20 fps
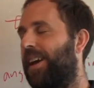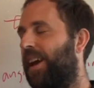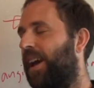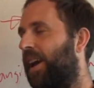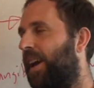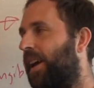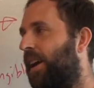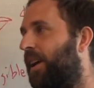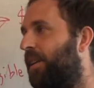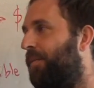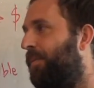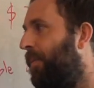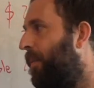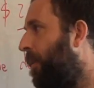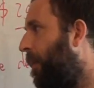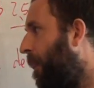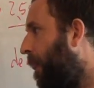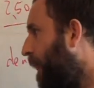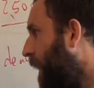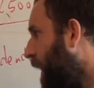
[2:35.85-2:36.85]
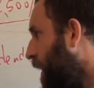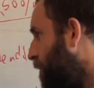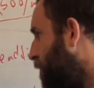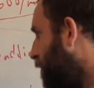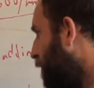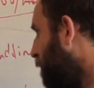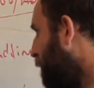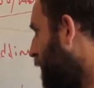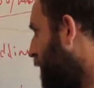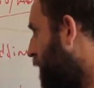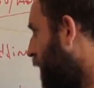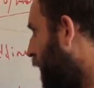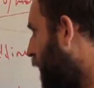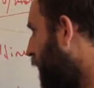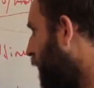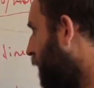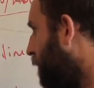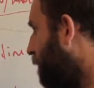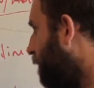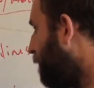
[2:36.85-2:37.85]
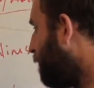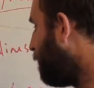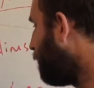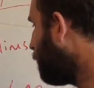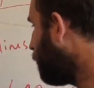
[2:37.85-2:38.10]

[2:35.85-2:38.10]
And it took me time